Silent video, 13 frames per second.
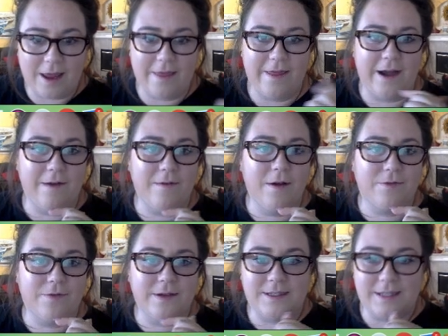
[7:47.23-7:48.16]
and then I
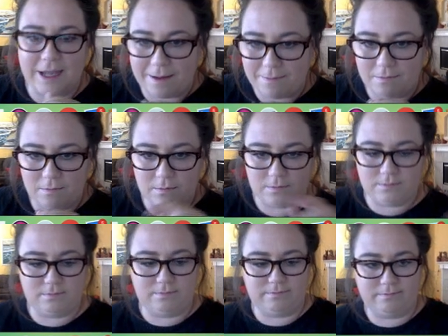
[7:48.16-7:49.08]
wrote the same
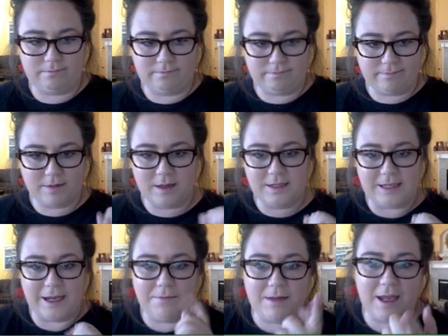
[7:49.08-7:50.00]

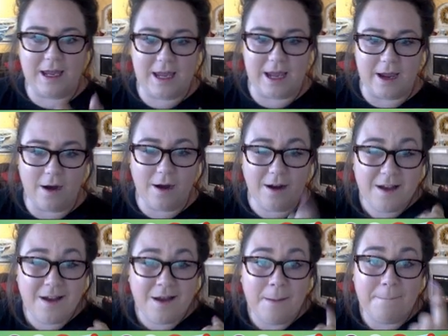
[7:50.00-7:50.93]
thing here,
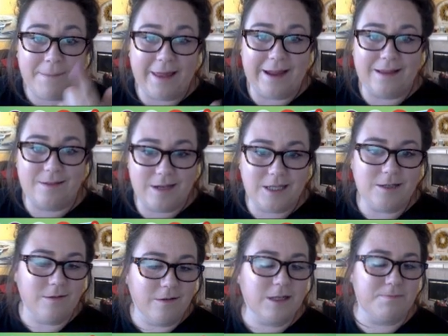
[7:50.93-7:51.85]
but like this
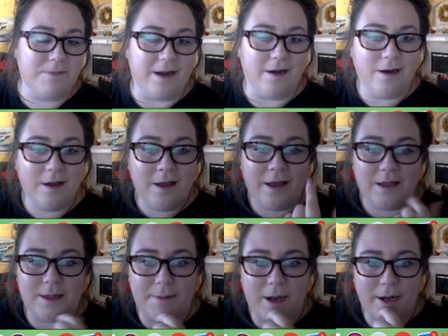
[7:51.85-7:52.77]
one looks better.
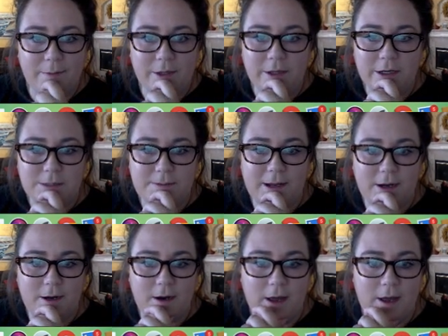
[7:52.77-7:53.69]
The bottom one looks
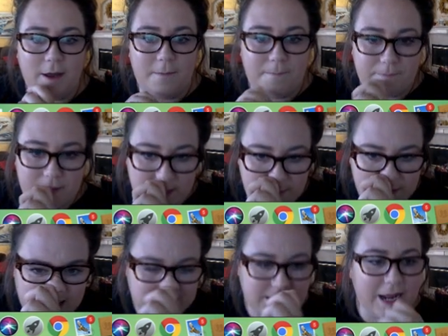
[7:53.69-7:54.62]
better
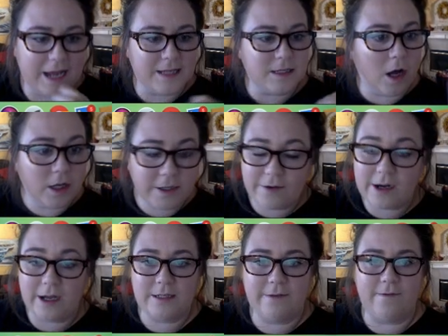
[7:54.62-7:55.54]
because it has all different
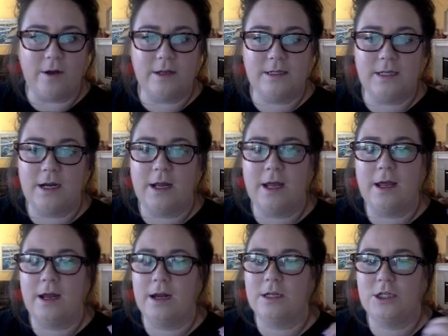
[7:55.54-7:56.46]
kinds of fonts in it,
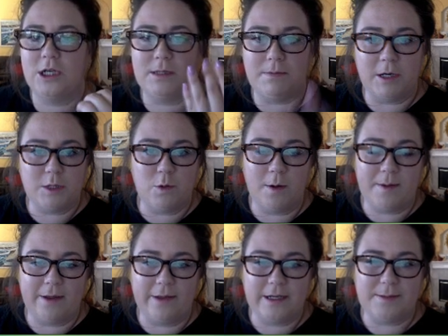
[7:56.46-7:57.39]
and it's just much more
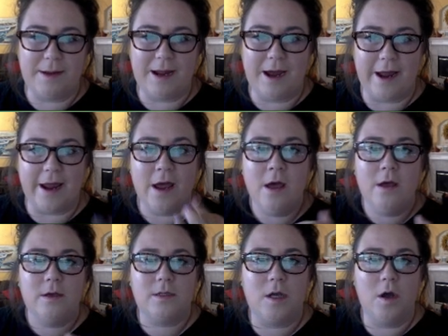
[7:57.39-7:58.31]
appealing to my eye.
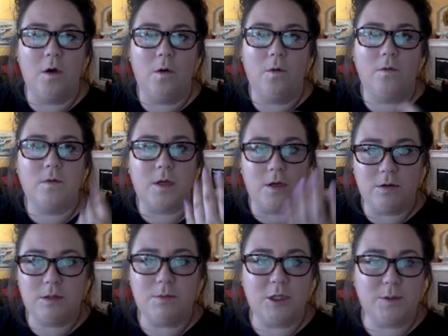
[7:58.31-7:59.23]
So
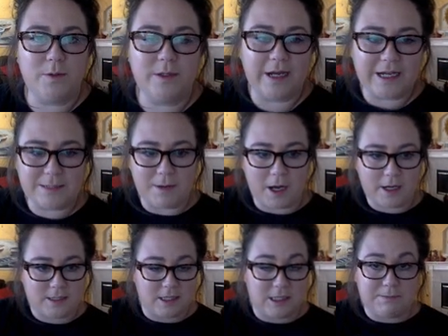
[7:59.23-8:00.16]
use multiple text boxes